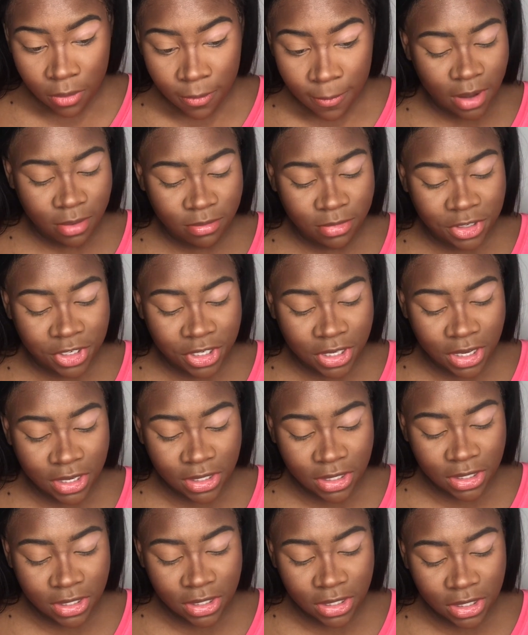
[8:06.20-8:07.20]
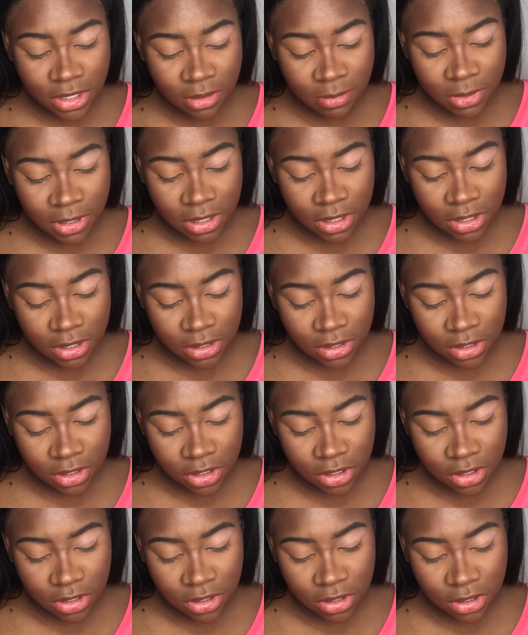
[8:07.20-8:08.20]
I'm judging it because it
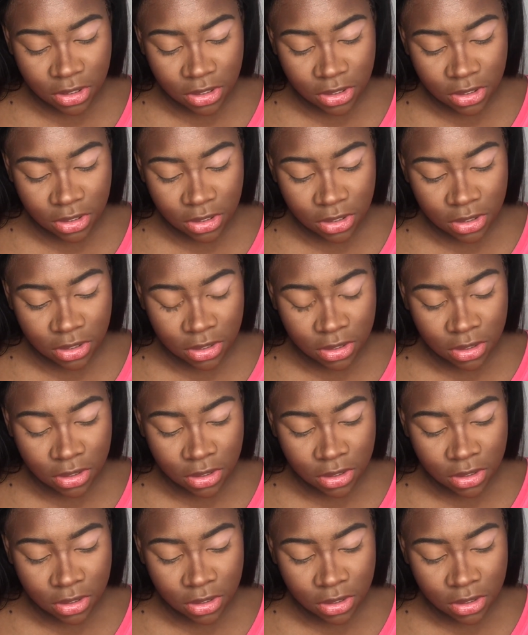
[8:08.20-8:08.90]
just looks